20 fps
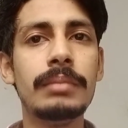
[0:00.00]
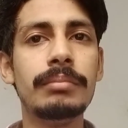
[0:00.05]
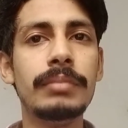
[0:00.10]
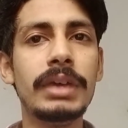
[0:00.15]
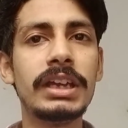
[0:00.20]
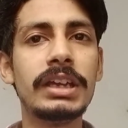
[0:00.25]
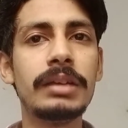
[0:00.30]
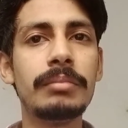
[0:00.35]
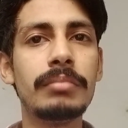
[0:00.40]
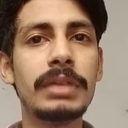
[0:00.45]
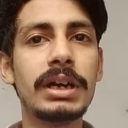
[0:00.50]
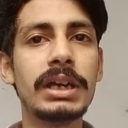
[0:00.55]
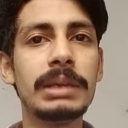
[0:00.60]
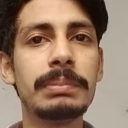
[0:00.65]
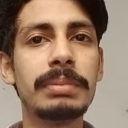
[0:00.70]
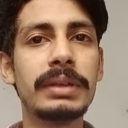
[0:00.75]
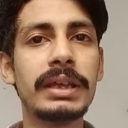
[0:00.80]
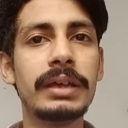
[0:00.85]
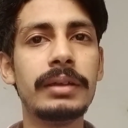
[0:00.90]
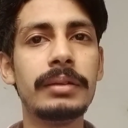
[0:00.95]
Making
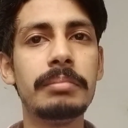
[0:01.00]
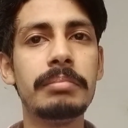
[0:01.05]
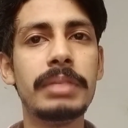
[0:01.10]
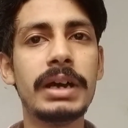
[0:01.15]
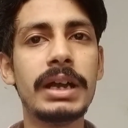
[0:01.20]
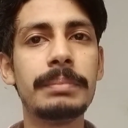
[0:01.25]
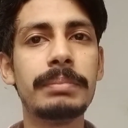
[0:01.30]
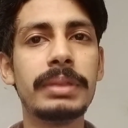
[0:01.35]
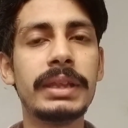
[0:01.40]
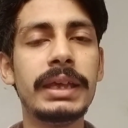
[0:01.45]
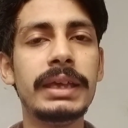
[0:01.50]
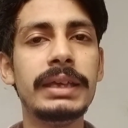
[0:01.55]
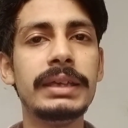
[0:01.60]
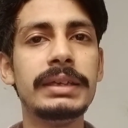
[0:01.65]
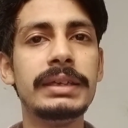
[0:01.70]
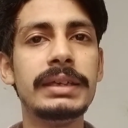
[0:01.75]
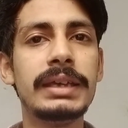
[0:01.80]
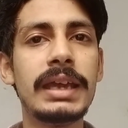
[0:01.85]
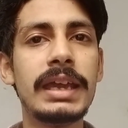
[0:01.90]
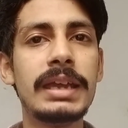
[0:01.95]
money by
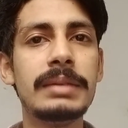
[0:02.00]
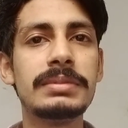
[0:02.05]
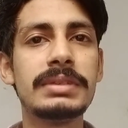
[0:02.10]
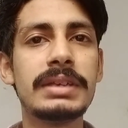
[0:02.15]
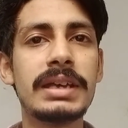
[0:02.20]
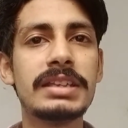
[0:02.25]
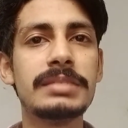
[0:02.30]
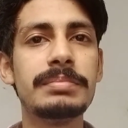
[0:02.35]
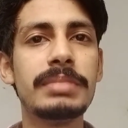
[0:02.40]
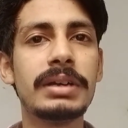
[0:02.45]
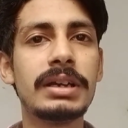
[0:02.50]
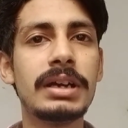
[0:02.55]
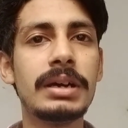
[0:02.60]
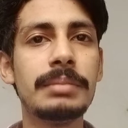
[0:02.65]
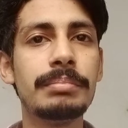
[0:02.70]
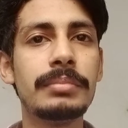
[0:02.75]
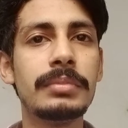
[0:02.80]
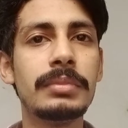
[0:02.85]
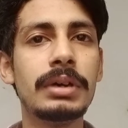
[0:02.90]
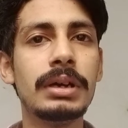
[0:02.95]
playing games has
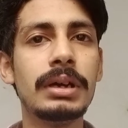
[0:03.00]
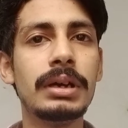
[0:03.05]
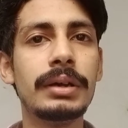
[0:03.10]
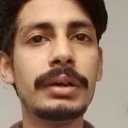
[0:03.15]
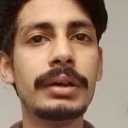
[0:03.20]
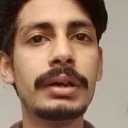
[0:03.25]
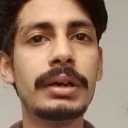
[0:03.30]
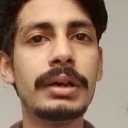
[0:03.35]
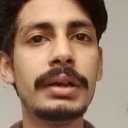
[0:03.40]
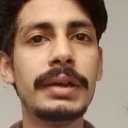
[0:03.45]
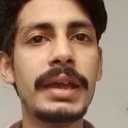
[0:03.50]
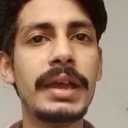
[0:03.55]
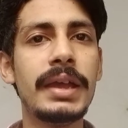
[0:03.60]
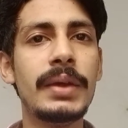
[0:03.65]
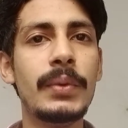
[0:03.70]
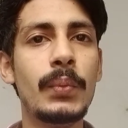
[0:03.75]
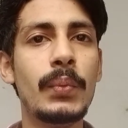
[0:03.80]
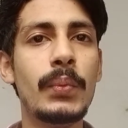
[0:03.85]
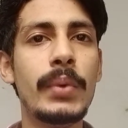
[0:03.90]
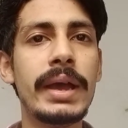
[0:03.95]
become
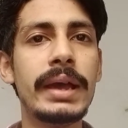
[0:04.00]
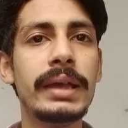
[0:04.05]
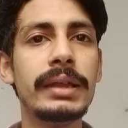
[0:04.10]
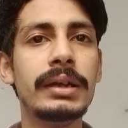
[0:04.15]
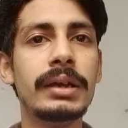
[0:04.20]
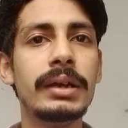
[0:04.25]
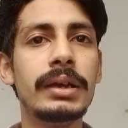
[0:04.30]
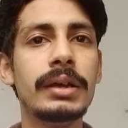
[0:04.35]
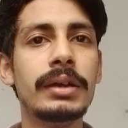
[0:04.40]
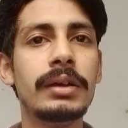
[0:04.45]
a very